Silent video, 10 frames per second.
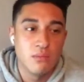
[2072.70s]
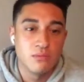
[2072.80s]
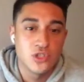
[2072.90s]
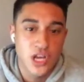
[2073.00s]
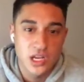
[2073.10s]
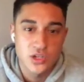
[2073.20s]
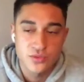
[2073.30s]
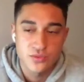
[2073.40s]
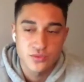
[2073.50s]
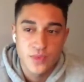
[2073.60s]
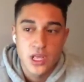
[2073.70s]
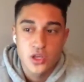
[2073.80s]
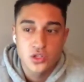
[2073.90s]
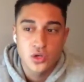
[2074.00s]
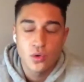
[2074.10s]
change?
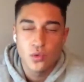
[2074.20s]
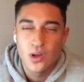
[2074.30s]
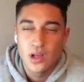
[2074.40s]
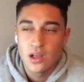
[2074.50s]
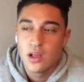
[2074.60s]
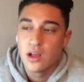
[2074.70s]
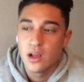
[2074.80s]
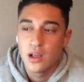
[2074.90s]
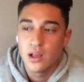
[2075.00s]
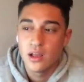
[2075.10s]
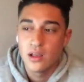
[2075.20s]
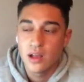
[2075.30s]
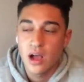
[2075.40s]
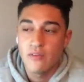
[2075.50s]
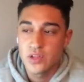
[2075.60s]
So
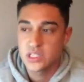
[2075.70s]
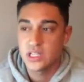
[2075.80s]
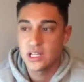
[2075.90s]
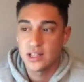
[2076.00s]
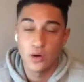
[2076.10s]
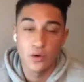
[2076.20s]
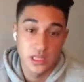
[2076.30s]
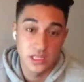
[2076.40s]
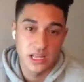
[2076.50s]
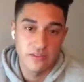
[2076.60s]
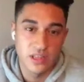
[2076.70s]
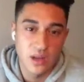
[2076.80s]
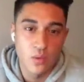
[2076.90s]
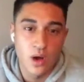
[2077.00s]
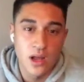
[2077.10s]
obviously, like, they don't get the life that
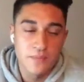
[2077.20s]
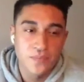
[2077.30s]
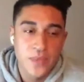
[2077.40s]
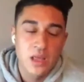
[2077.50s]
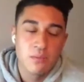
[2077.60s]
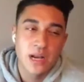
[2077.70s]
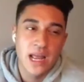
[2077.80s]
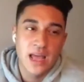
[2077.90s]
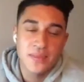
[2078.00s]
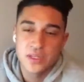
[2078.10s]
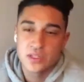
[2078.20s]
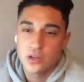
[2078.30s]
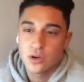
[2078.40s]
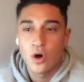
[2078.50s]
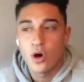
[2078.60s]
they want. But I had this
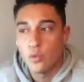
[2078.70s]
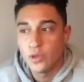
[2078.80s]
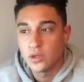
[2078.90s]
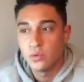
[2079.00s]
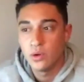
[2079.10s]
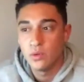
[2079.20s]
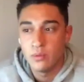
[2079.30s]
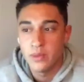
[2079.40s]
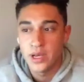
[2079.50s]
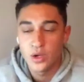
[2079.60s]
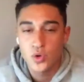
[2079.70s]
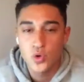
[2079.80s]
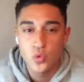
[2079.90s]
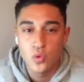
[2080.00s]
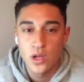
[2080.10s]
call with a woman
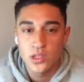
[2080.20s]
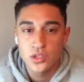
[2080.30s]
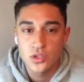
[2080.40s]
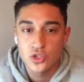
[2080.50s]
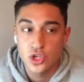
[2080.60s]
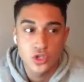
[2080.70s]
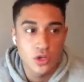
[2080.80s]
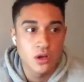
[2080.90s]
who was just,